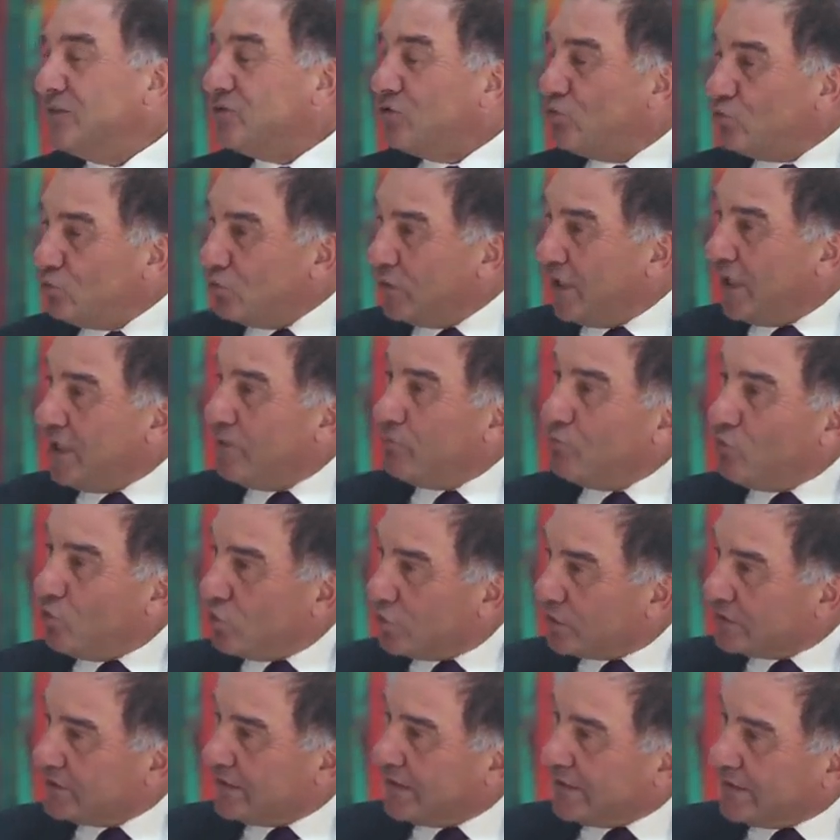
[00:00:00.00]
today,
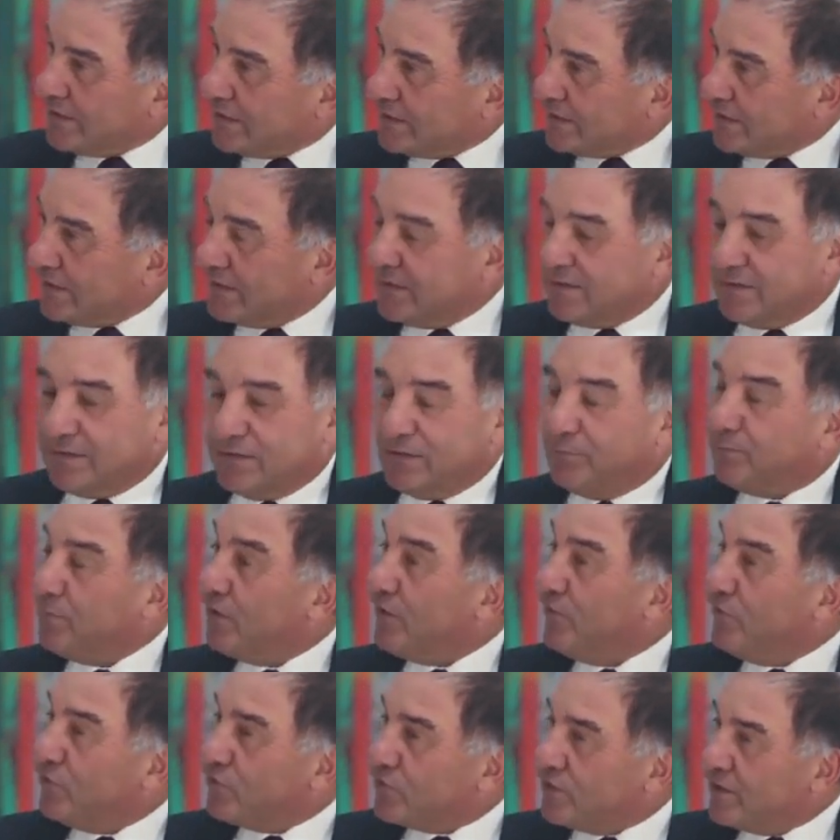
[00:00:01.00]
more than in the
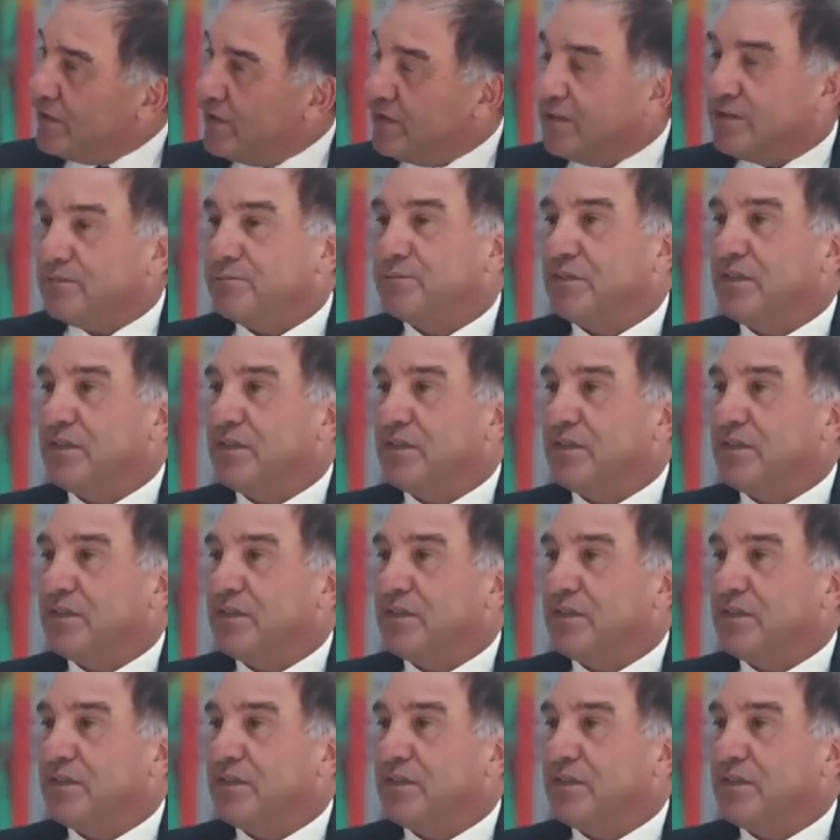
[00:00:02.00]
previous year,